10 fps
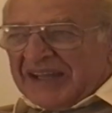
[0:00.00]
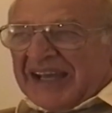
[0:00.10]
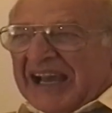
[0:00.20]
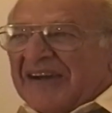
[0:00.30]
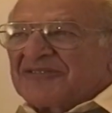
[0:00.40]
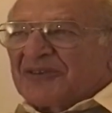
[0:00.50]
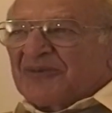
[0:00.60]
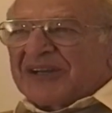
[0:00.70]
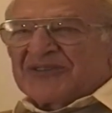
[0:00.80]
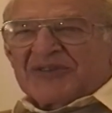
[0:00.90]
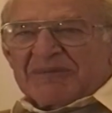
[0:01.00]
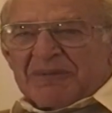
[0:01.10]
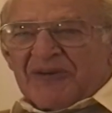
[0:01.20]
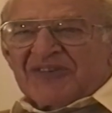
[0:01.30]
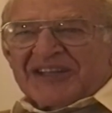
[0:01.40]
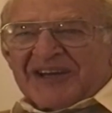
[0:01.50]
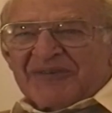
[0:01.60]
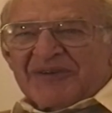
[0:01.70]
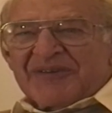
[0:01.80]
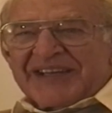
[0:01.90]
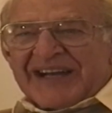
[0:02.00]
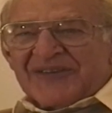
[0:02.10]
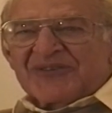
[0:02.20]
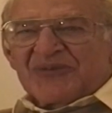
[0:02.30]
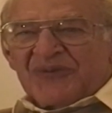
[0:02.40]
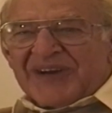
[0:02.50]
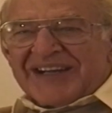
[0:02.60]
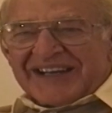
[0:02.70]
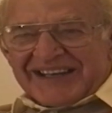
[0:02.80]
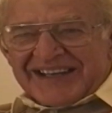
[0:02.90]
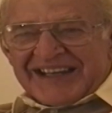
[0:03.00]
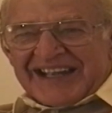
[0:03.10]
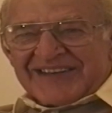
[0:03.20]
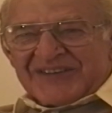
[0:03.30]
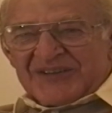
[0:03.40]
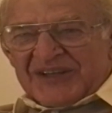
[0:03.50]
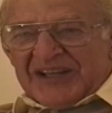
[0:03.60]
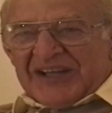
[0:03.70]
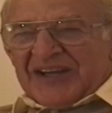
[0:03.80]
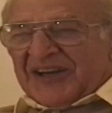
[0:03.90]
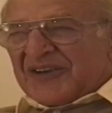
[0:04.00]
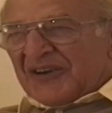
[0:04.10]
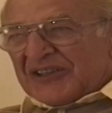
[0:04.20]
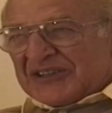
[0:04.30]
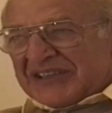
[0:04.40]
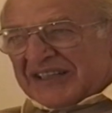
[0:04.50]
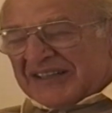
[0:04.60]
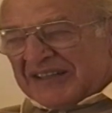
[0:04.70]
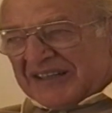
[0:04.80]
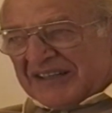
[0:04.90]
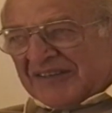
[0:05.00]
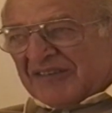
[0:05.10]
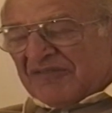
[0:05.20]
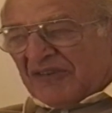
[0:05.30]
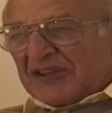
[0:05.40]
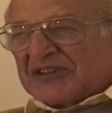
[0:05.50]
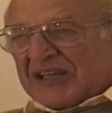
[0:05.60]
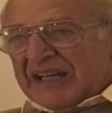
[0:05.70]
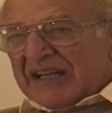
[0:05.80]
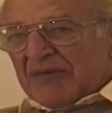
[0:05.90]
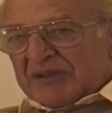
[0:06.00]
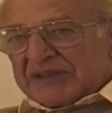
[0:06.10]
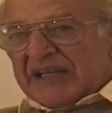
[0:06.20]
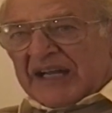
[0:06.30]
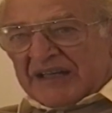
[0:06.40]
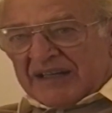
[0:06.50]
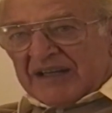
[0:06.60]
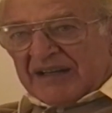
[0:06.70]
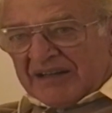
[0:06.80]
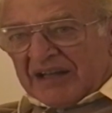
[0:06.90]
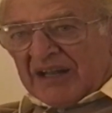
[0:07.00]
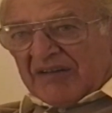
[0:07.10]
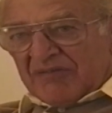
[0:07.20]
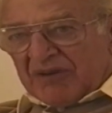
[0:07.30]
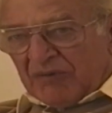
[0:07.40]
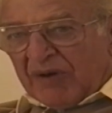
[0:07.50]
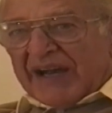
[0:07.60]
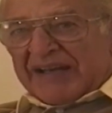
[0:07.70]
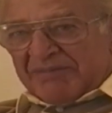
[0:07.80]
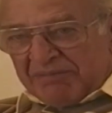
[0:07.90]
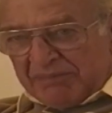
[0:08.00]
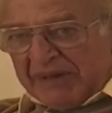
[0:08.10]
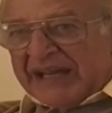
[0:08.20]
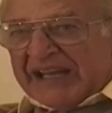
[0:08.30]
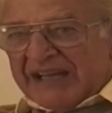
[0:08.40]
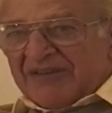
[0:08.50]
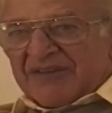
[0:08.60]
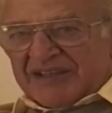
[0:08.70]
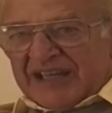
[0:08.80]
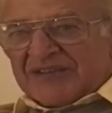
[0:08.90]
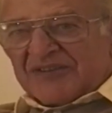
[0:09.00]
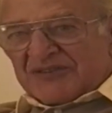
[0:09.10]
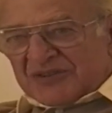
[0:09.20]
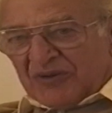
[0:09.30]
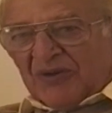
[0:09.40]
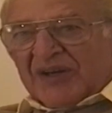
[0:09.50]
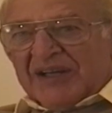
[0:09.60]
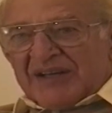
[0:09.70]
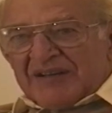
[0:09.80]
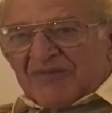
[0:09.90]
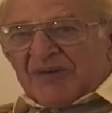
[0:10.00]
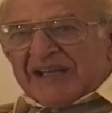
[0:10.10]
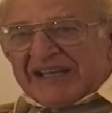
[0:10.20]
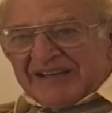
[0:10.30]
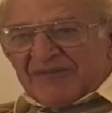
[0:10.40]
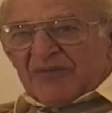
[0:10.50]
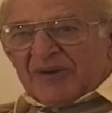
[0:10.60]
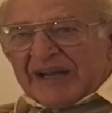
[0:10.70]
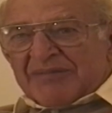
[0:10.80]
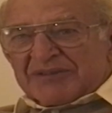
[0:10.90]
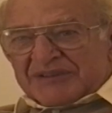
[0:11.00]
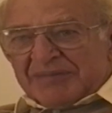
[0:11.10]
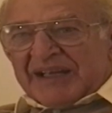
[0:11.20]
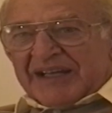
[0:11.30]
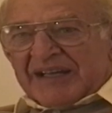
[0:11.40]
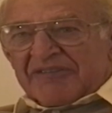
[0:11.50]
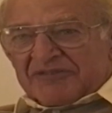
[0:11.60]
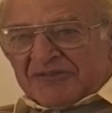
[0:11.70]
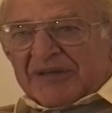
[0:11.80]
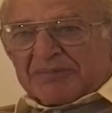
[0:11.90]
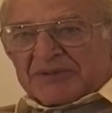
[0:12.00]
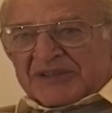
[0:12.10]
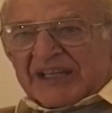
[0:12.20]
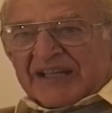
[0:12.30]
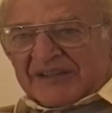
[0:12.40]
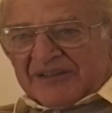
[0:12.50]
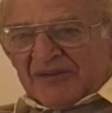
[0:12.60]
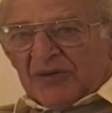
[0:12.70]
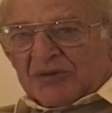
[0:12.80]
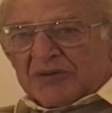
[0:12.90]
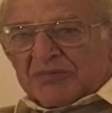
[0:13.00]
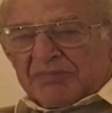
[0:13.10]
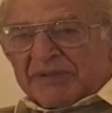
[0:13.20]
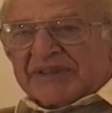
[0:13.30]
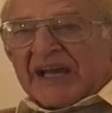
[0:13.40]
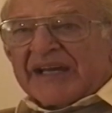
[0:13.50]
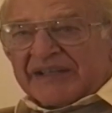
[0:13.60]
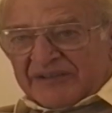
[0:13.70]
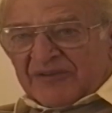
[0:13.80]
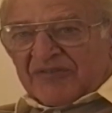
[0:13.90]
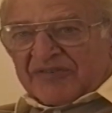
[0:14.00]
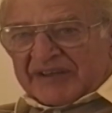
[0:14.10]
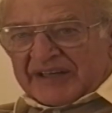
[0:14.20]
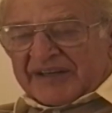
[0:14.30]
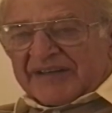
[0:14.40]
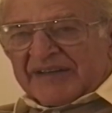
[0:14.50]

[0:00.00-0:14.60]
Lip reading: after one trip over there we were down to 1, and of course, fortunately, it was not a wide bay, and so we were able to make enough trips to get the whole battalion over there.